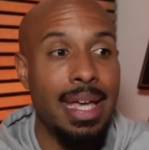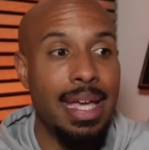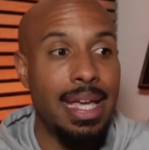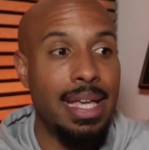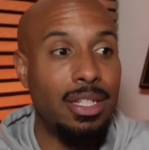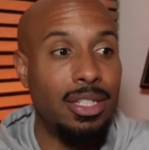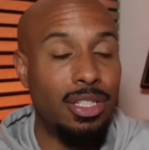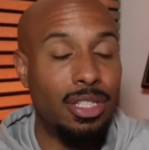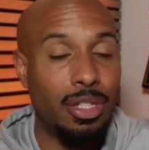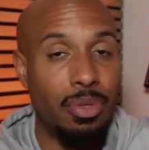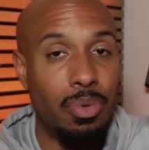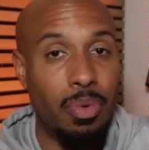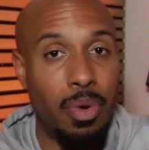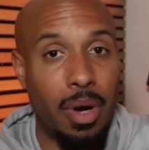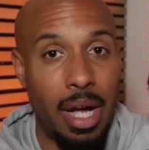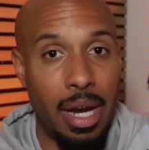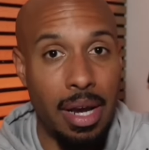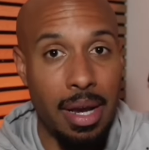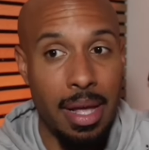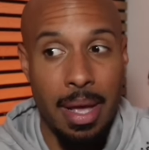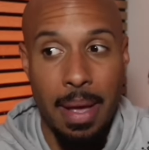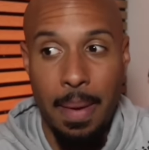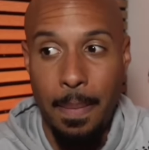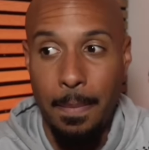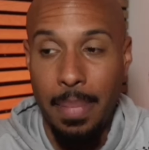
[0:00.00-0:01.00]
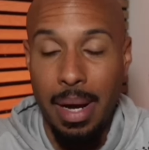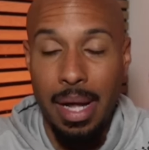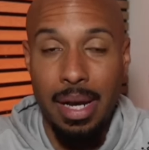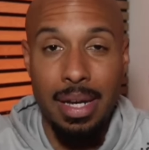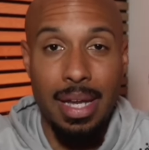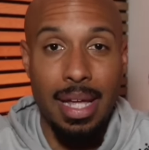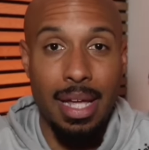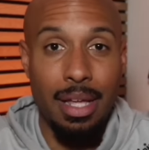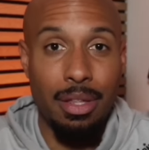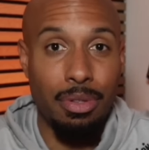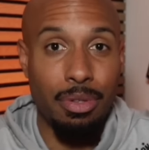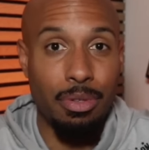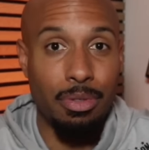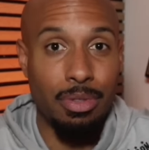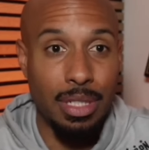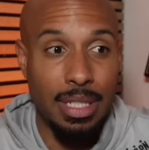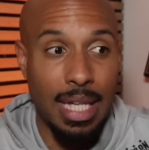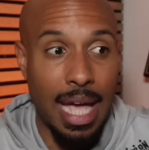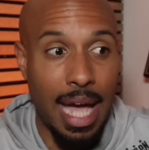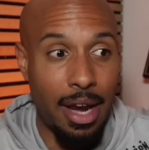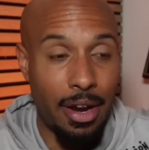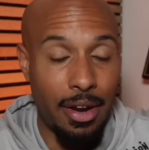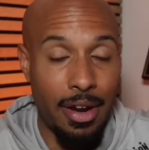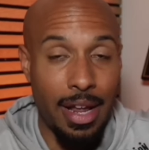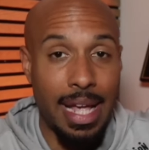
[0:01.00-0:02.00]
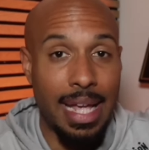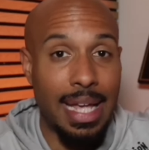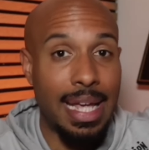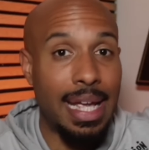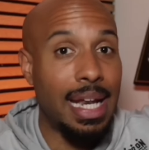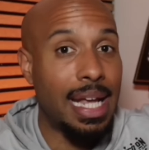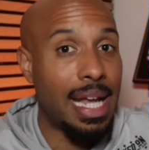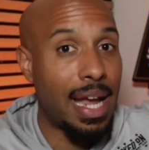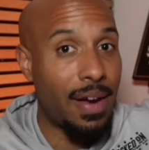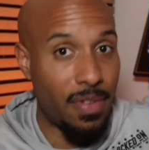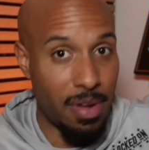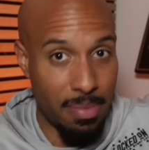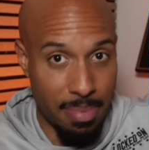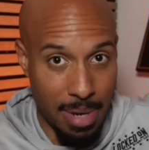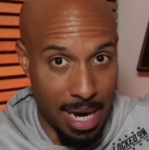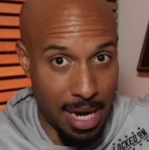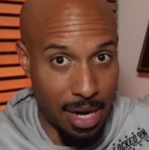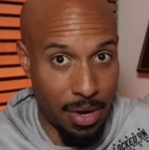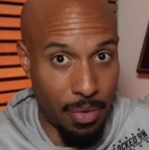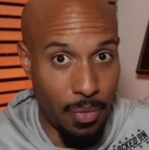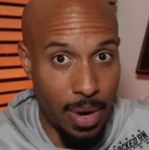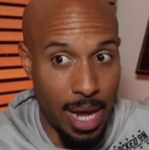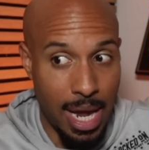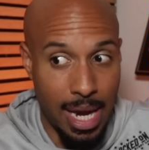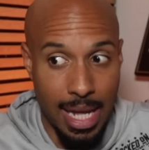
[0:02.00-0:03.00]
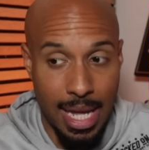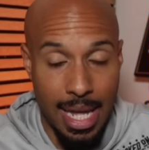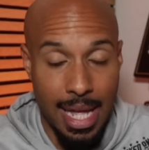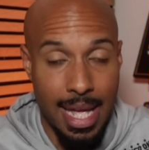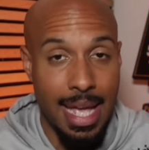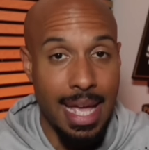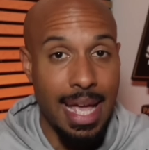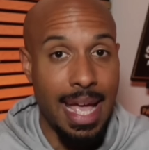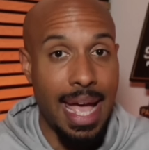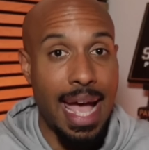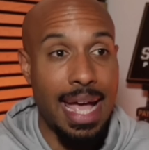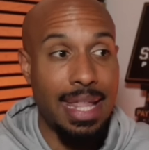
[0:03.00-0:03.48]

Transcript: He's the one Monday through Saturday getting everybody ready.